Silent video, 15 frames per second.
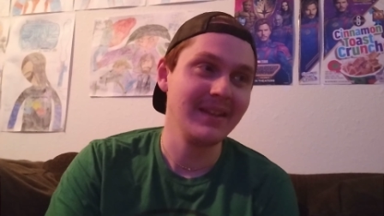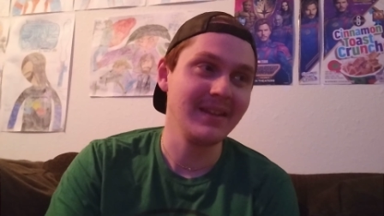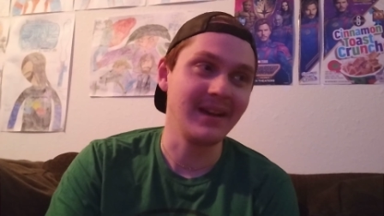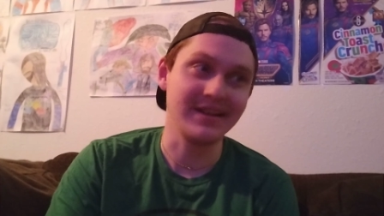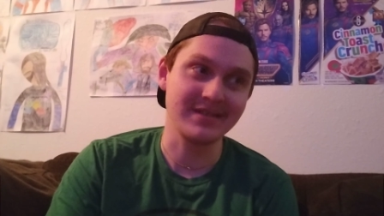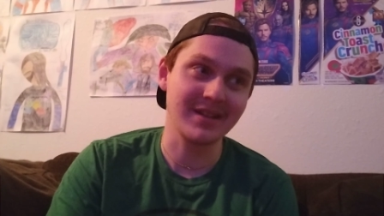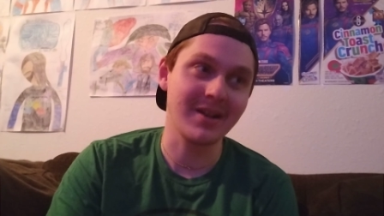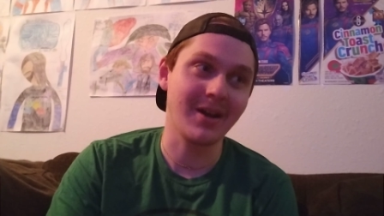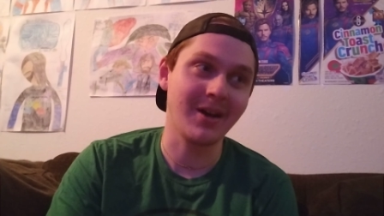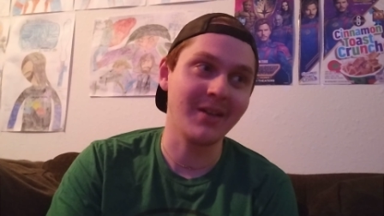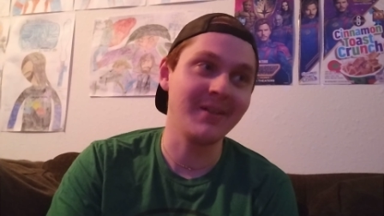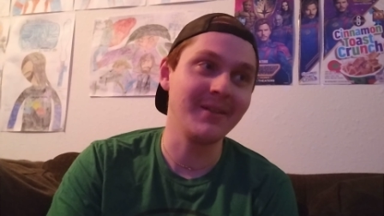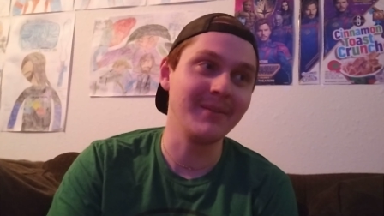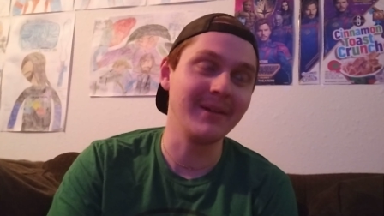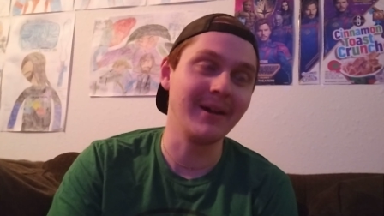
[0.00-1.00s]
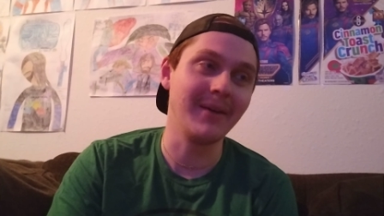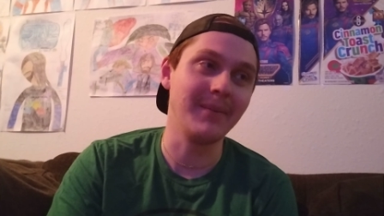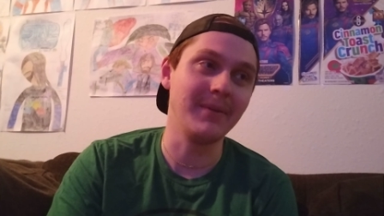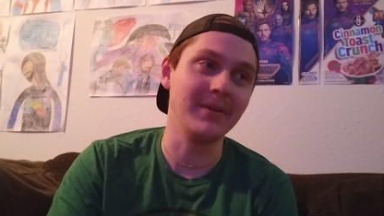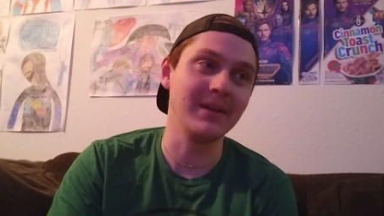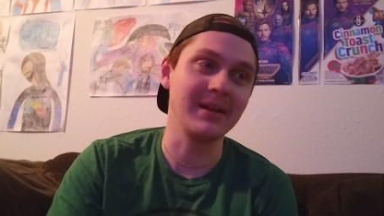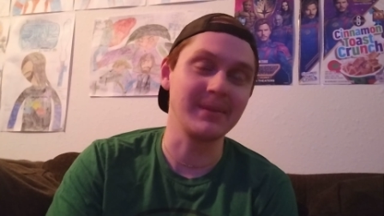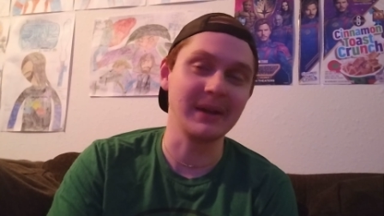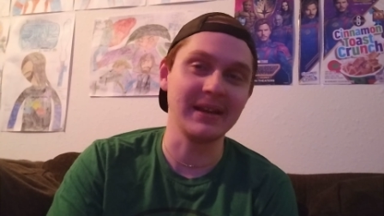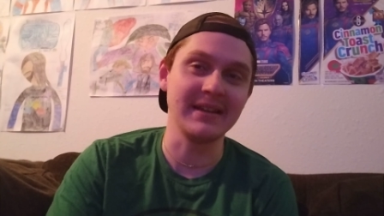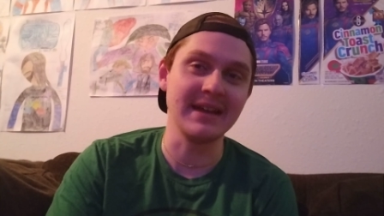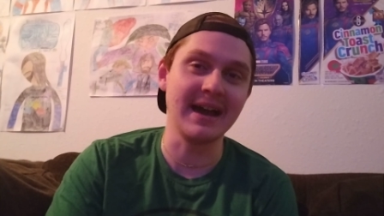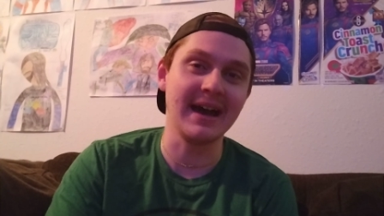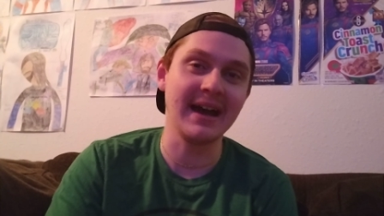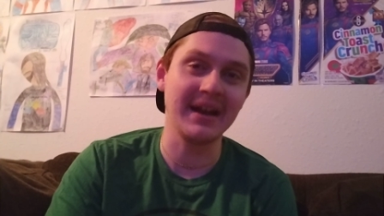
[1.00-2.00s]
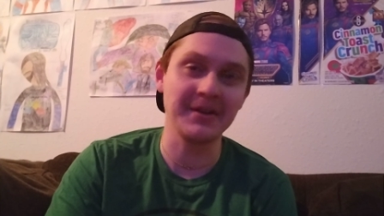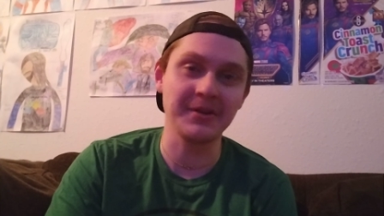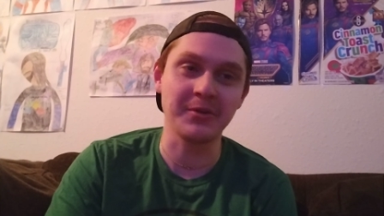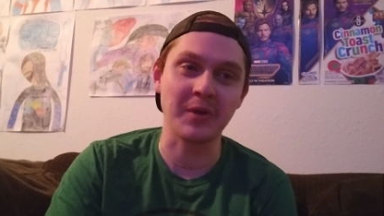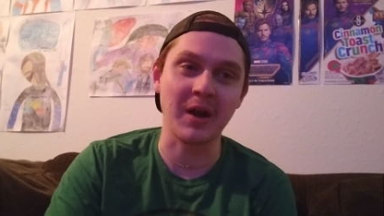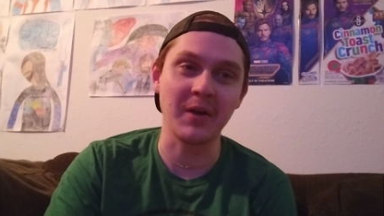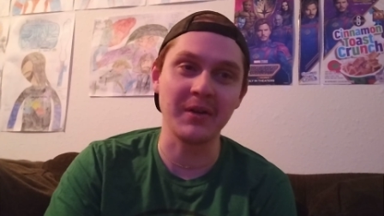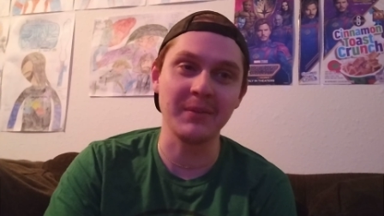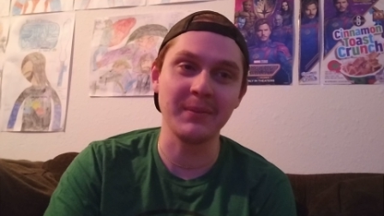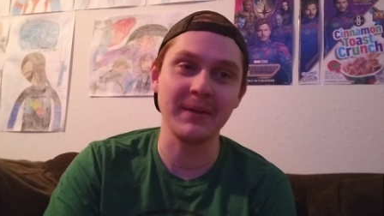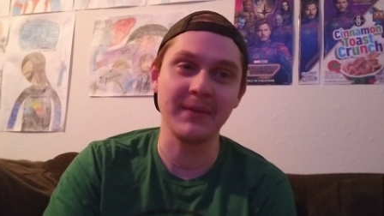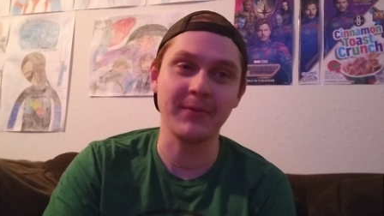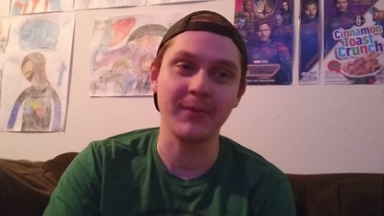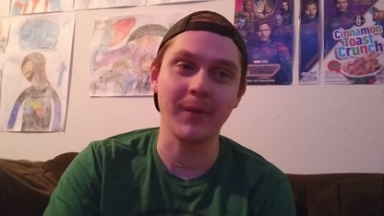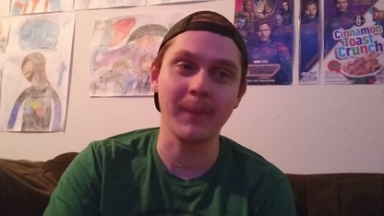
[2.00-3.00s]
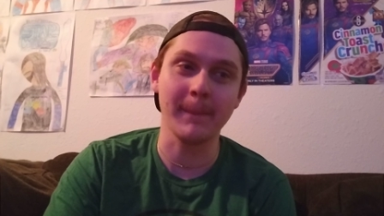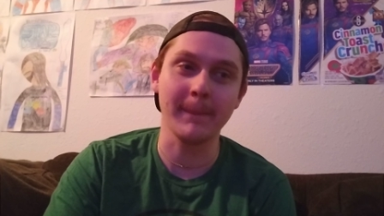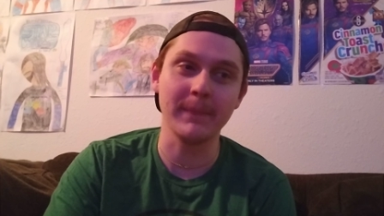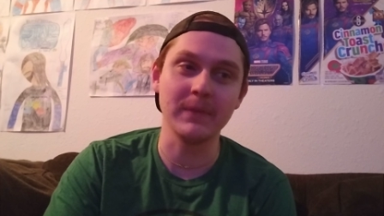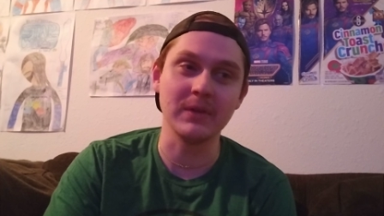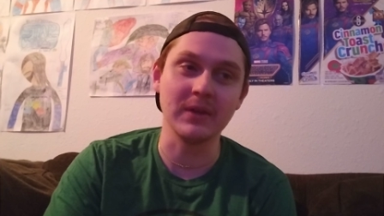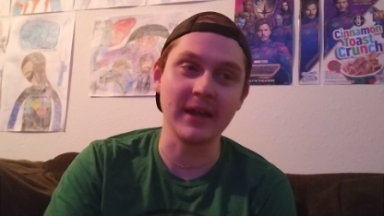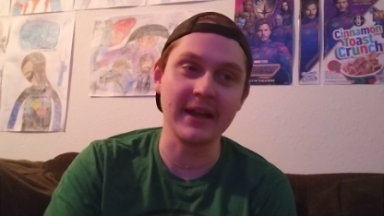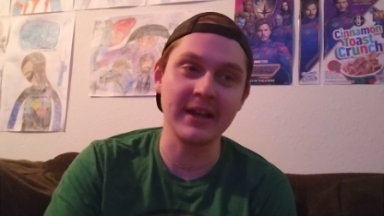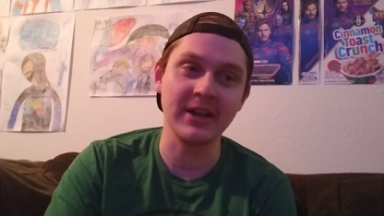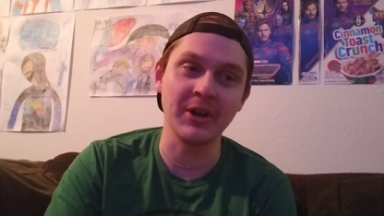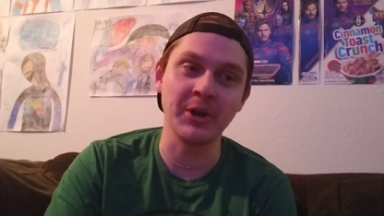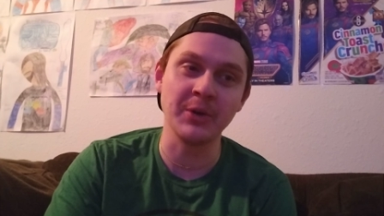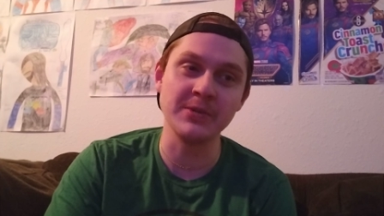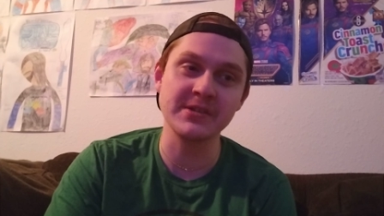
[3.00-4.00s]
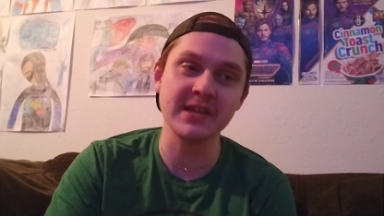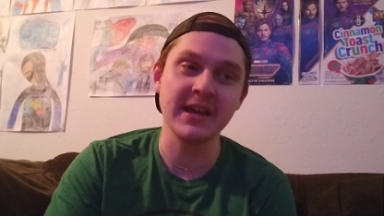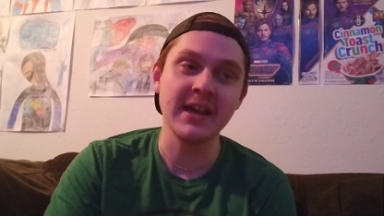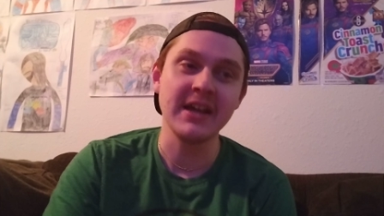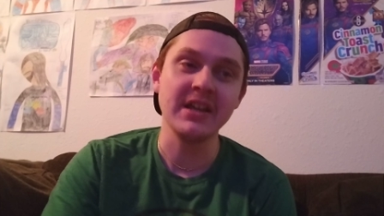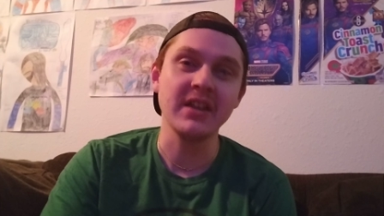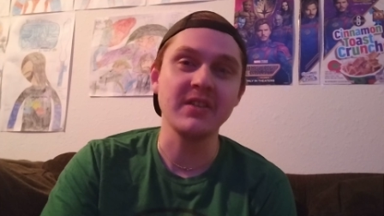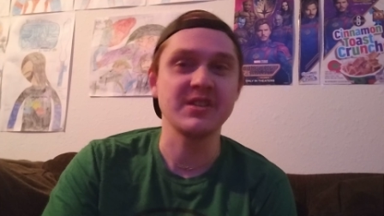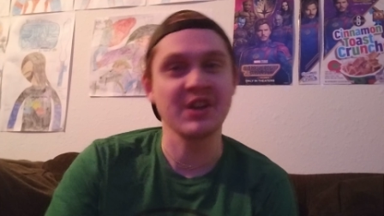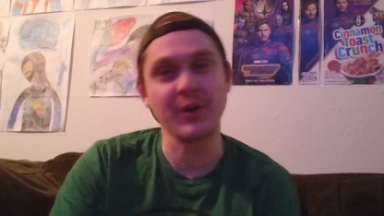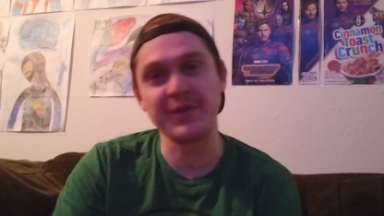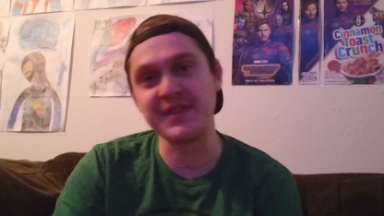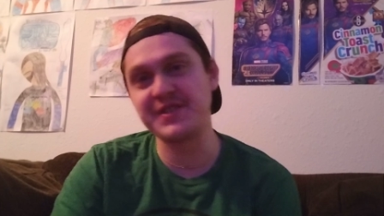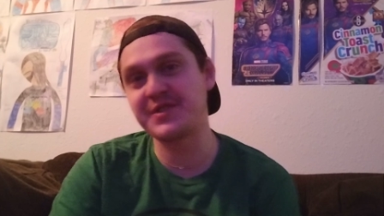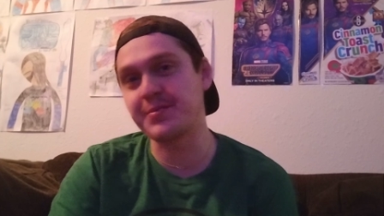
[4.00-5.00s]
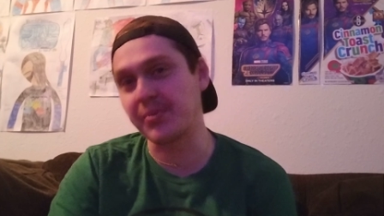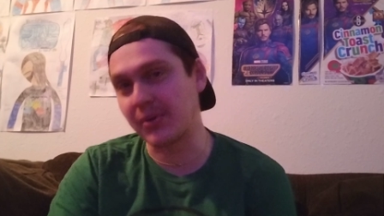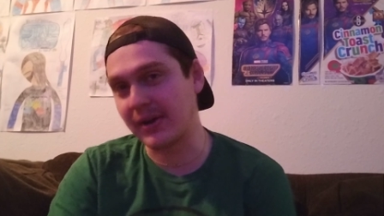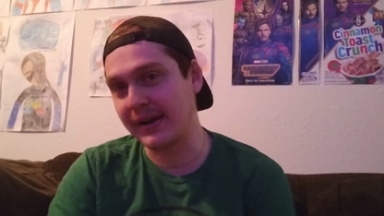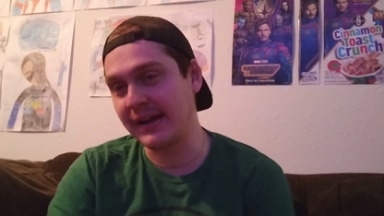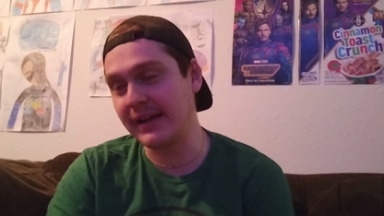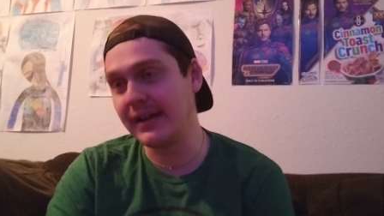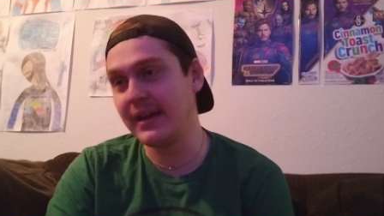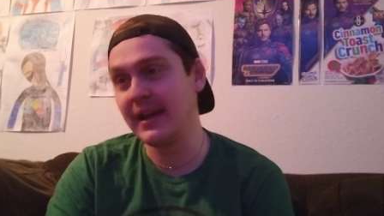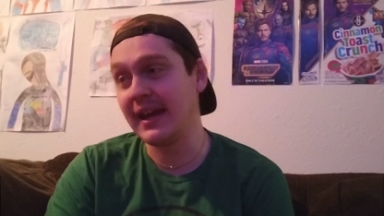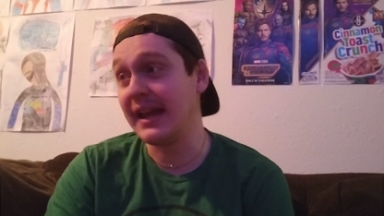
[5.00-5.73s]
not to call him out, but like my dad grounded me from Legos until the spring.